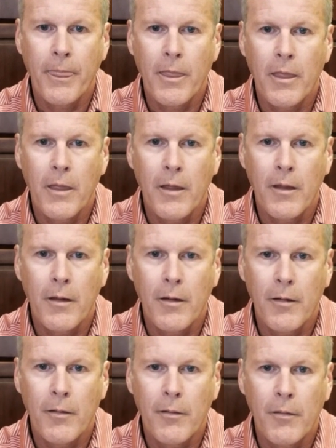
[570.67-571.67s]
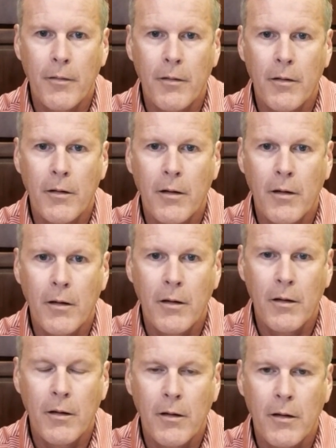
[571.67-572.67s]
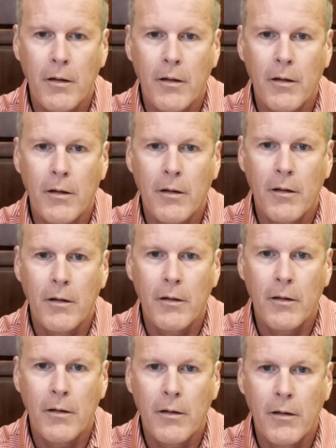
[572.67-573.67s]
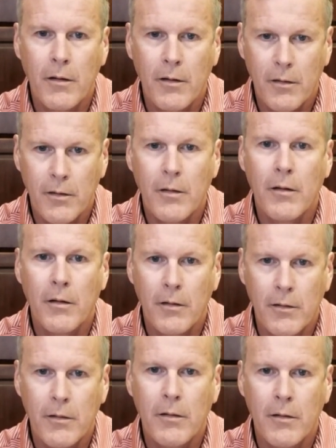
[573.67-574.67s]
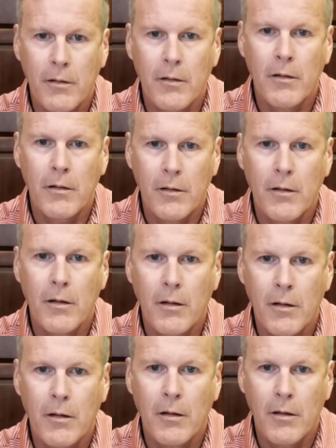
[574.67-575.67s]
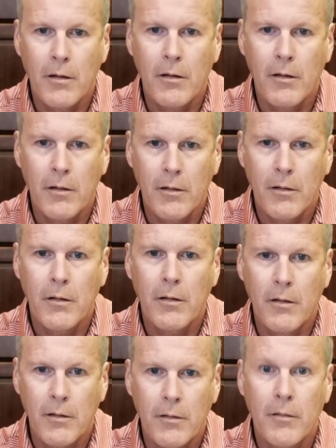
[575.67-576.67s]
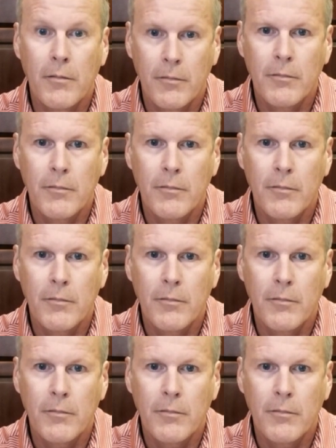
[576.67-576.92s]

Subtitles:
No words are spoken by the person on screen.